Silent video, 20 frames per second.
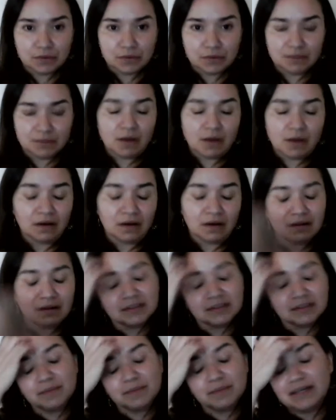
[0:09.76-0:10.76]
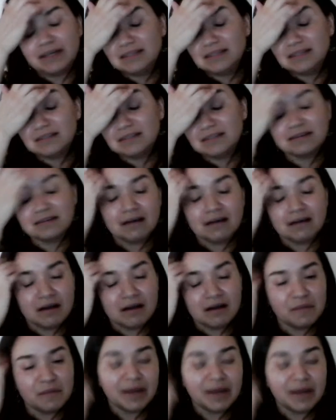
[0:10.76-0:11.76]
the monologue's based
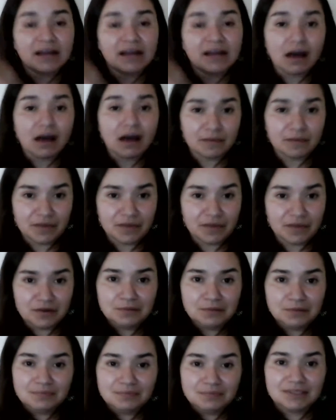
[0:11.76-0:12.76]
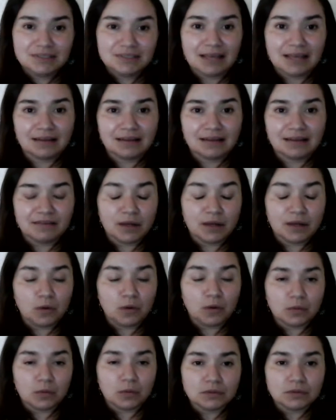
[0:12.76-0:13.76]
on my godmother, Sandra,
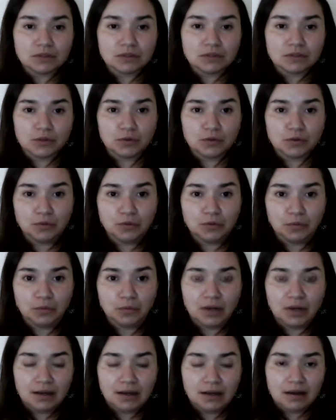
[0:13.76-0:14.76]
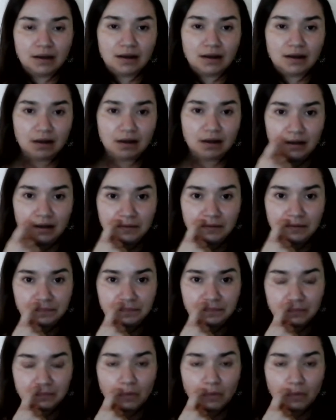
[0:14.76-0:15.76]
who um,
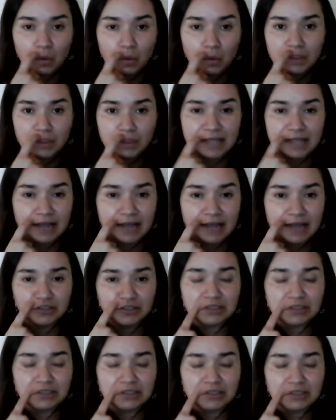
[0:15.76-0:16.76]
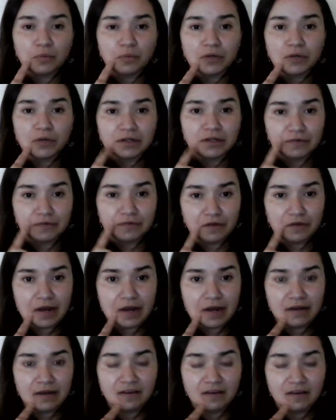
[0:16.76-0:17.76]
was actually a work
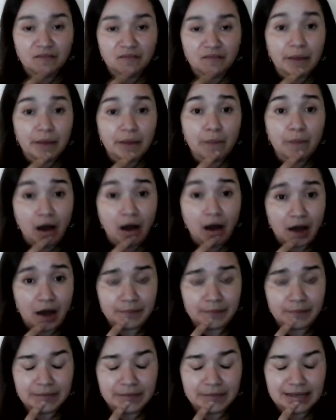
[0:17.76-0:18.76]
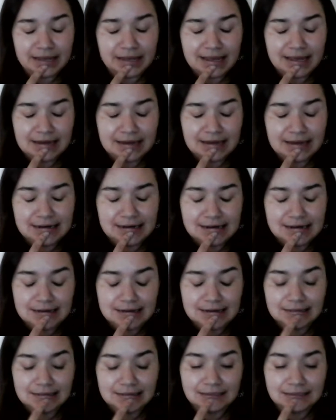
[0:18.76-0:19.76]
friend of my mom, and
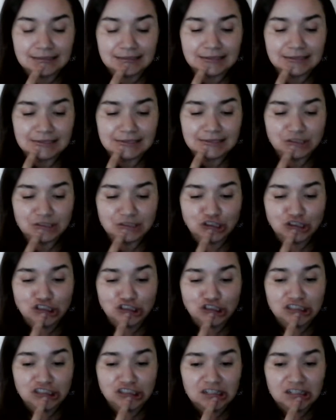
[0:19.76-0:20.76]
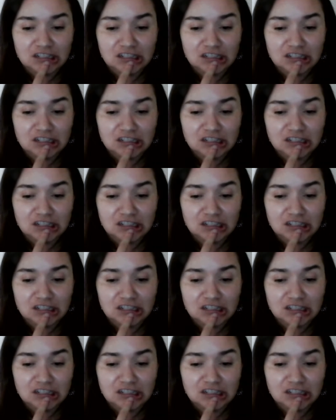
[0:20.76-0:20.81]
she